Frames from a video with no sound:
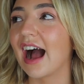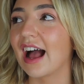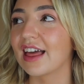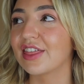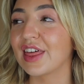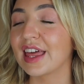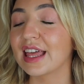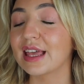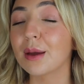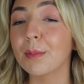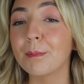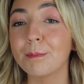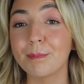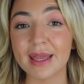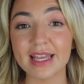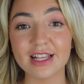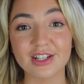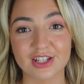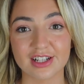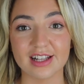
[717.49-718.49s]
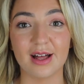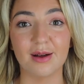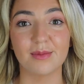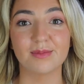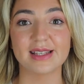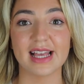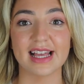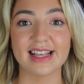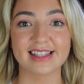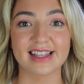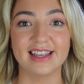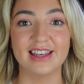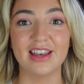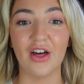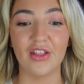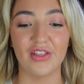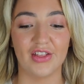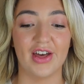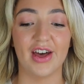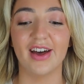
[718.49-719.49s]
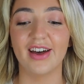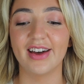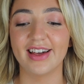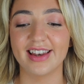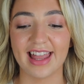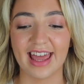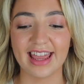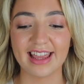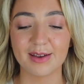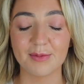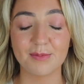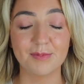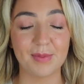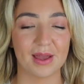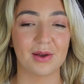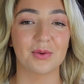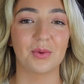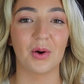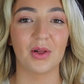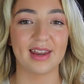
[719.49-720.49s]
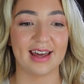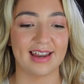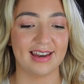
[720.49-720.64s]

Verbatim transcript: I think beach clubs is another like big one,